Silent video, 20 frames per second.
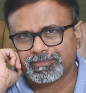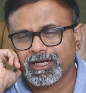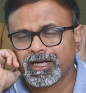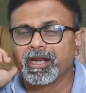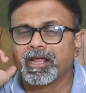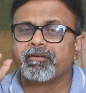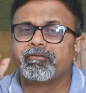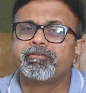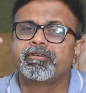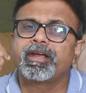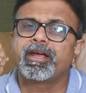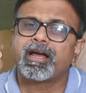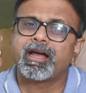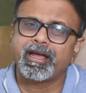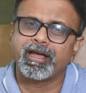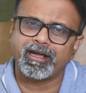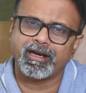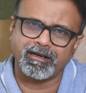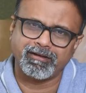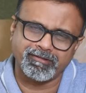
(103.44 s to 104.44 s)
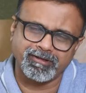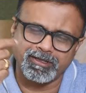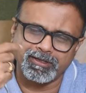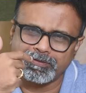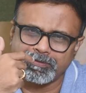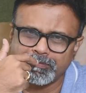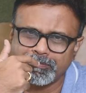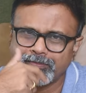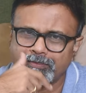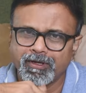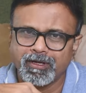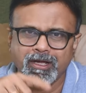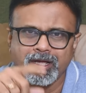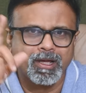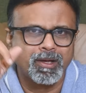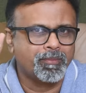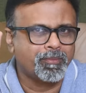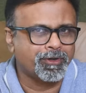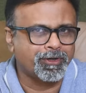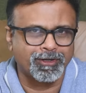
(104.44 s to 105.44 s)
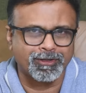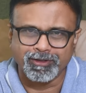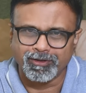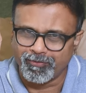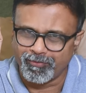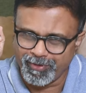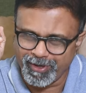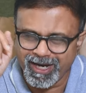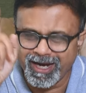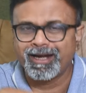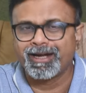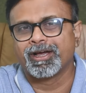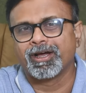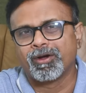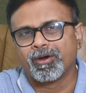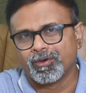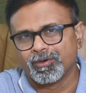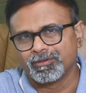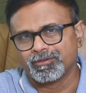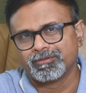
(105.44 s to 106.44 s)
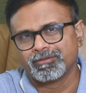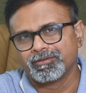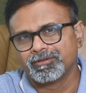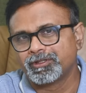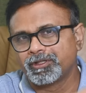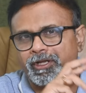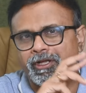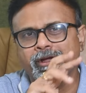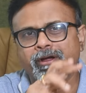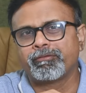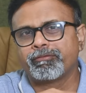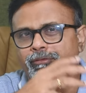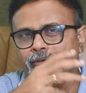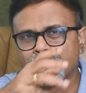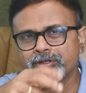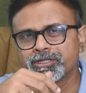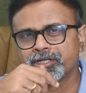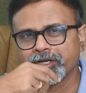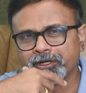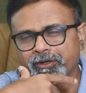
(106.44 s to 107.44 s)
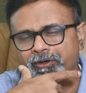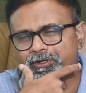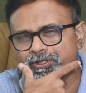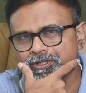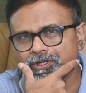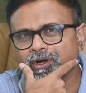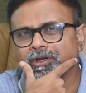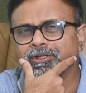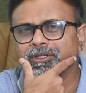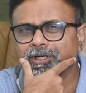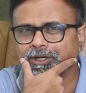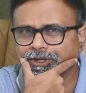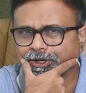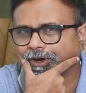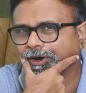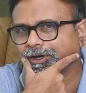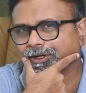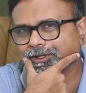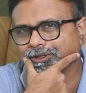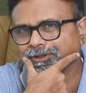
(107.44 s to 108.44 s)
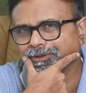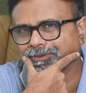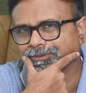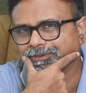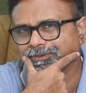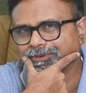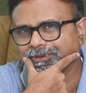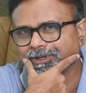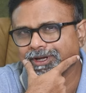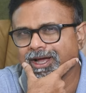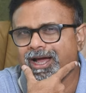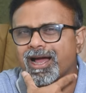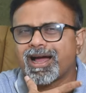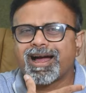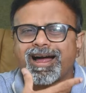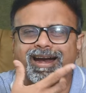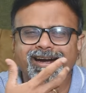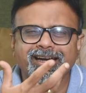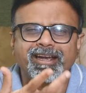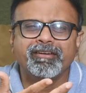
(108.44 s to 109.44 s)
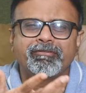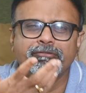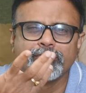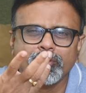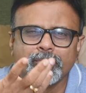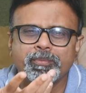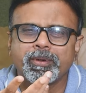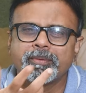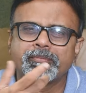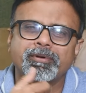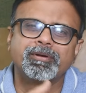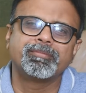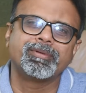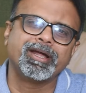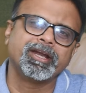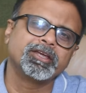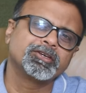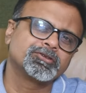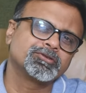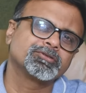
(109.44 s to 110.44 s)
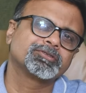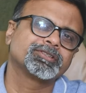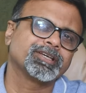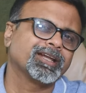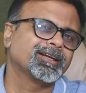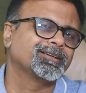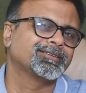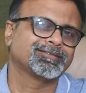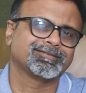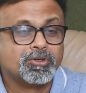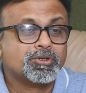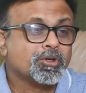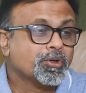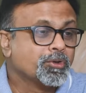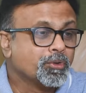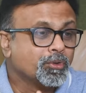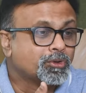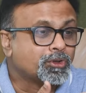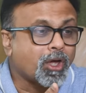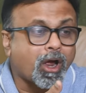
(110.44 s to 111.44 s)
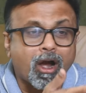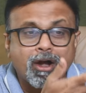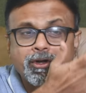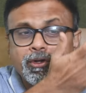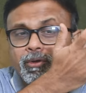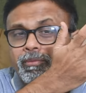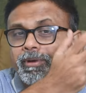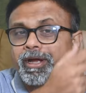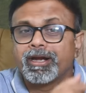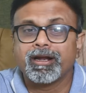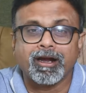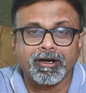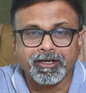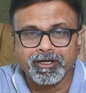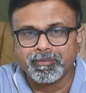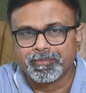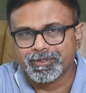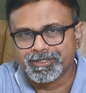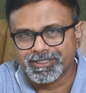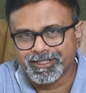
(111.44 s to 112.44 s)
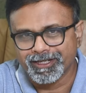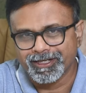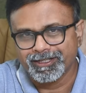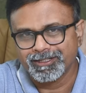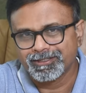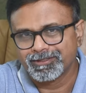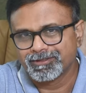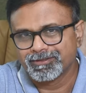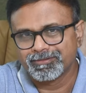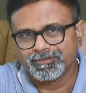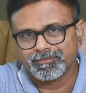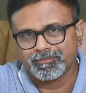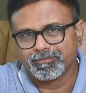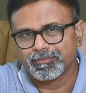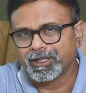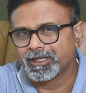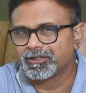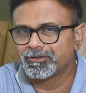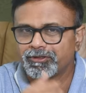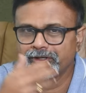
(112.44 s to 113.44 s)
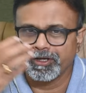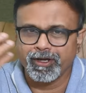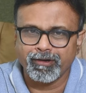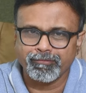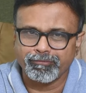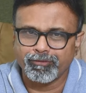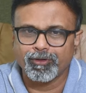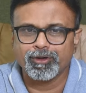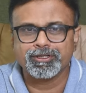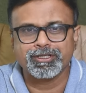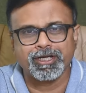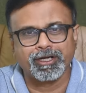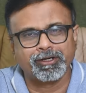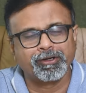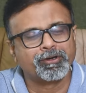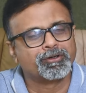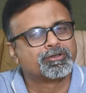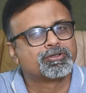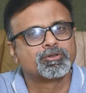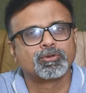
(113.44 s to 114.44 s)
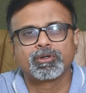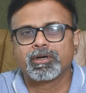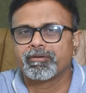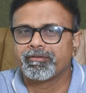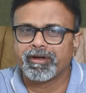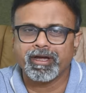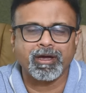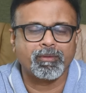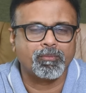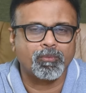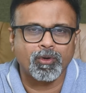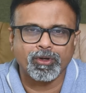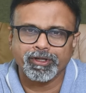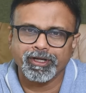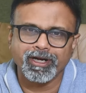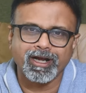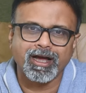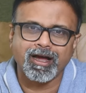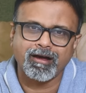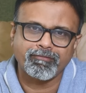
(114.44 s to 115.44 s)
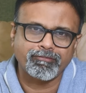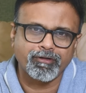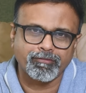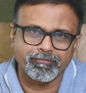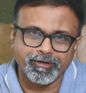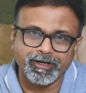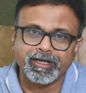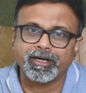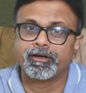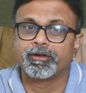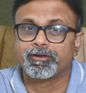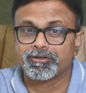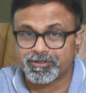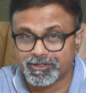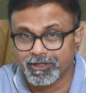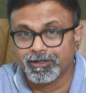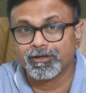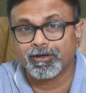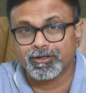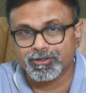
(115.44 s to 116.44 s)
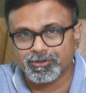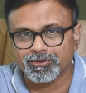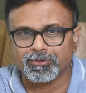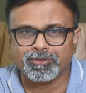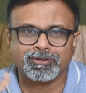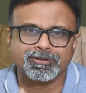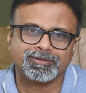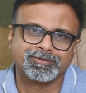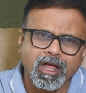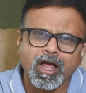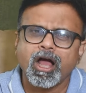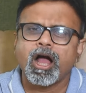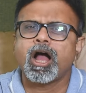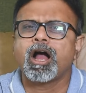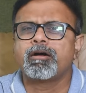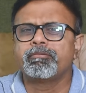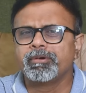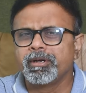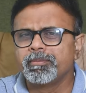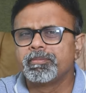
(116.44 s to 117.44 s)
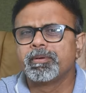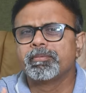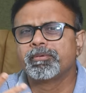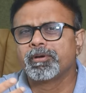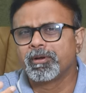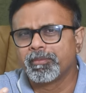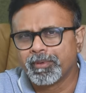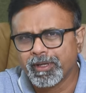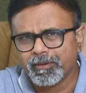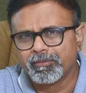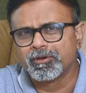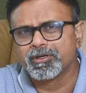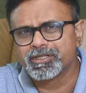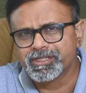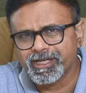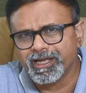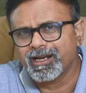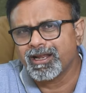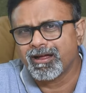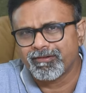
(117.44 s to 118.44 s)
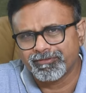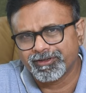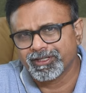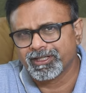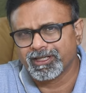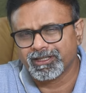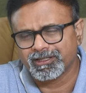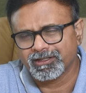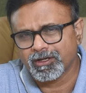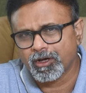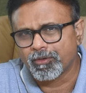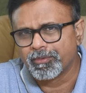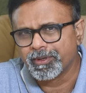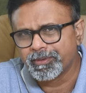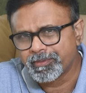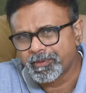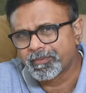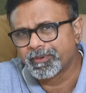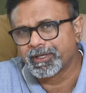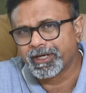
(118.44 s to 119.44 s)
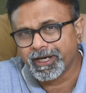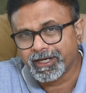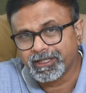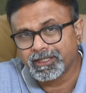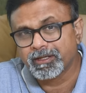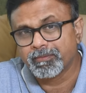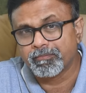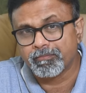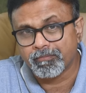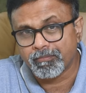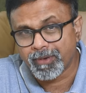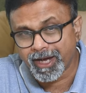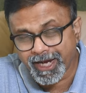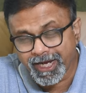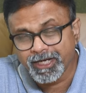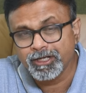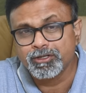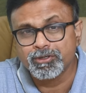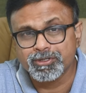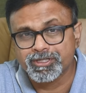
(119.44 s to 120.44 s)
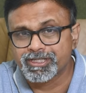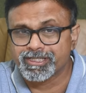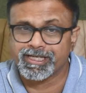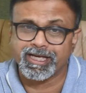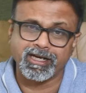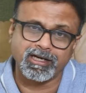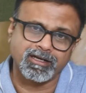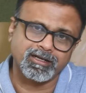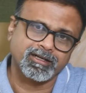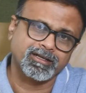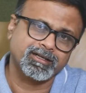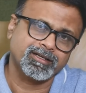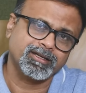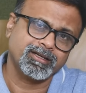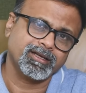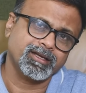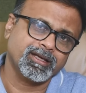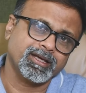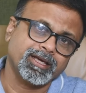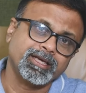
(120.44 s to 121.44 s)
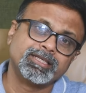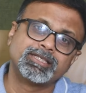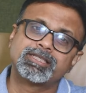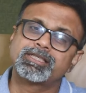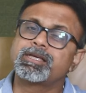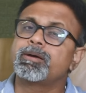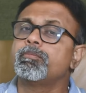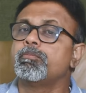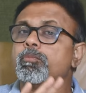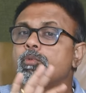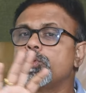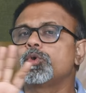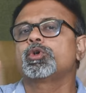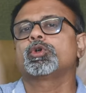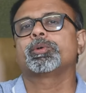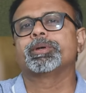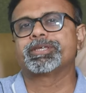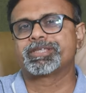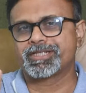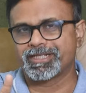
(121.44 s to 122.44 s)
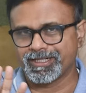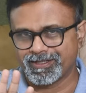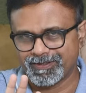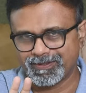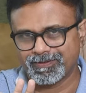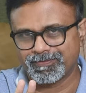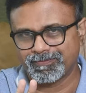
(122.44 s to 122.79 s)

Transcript: at every higher level. But on the way down, three or four circuits on the trot, hardly few people managed to sell. So you thought you made one hundred percent, but three or four circuits took away more than half of it and you're still not sold. How many people will be able to sell after that? How many people get the mind to sell is a moot question.